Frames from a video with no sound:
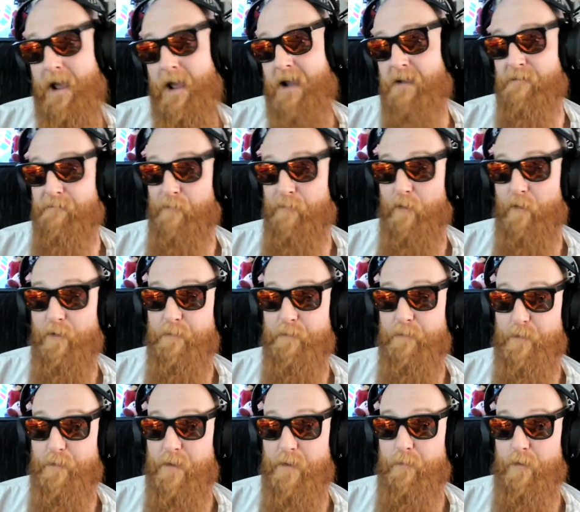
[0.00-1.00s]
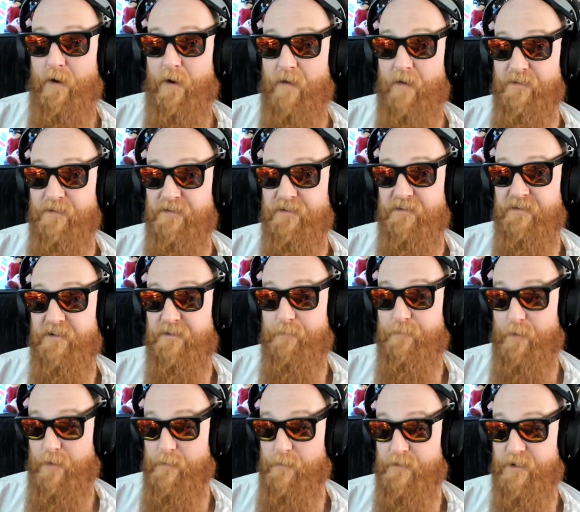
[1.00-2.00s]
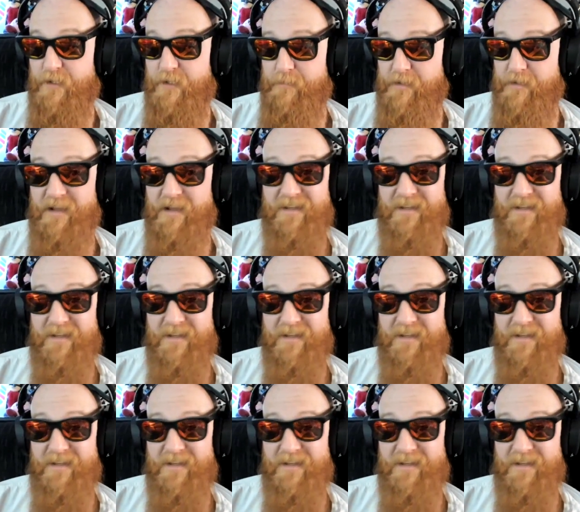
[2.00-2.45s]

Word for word: and forth between provinces, it's pretty much going yeah, be